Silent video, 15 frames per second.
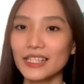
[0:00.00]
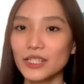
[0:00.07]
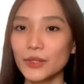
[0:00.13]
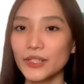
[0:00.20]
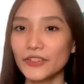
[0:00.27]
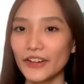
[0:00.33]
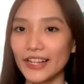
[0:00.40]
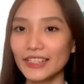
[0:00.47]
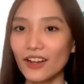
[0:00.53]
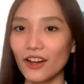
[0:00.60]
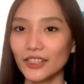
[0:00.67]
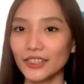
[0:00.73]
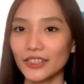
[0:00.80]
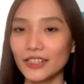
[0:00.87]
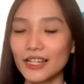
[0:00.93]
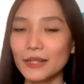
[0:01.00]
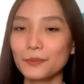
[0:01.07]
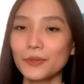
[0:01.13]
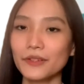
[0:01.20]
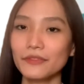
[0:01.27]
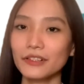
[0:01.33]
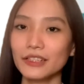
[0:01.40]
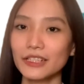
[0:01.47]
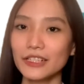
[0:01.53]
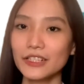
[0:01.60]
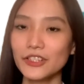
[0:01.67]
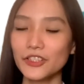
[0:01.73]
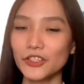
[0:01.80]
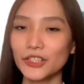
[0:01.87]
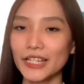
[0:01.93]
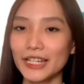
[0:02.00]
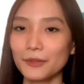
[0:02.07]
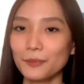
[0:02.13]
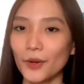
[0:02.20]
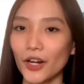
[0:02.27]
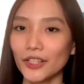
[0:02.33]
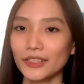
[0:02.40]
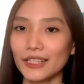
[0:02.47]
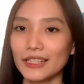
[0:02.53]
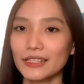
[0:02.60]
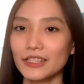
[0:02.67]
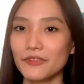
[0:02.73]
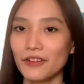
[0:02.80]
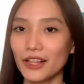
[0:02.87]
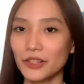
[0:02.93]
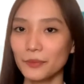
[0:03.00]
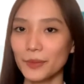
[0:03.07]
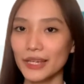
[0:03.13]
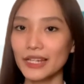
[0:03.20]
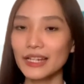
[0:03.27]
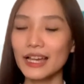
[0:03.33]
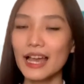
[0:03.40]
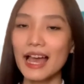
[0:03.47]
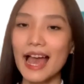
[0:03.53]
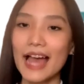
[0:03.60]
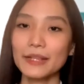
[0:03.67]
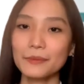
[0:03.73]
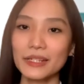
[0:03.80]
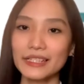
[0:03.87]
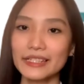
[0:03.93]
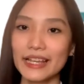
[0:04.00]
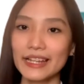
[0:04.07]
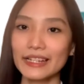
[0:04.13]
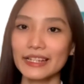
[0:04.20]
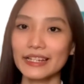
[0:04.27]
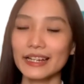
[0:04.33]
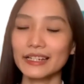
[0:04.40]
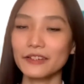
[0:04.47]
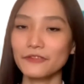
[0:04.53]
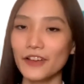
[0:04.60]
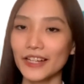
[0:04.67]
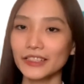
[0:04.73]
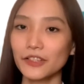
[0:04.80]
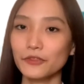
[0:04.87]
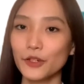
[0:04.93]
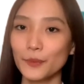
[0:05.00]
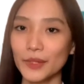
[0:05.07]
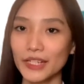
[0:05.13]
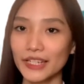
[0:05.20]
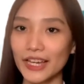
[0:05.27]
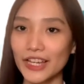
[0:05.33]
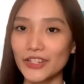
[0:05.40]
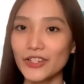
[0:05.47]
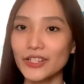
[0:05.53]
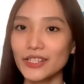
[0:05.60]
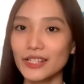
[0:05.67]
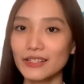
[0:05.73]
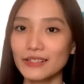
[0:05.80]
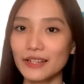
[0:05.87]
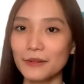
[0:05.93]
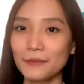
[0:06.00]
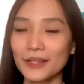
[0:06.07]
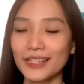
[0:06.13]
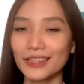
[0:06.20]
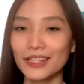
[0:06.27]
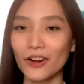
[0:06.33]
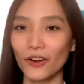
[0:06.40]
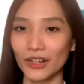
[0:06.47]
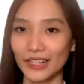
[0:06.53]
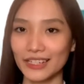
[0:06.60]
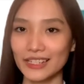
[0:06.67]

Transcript: It is with great honor and privilege to take part in developing and maintaining an effective communication system in the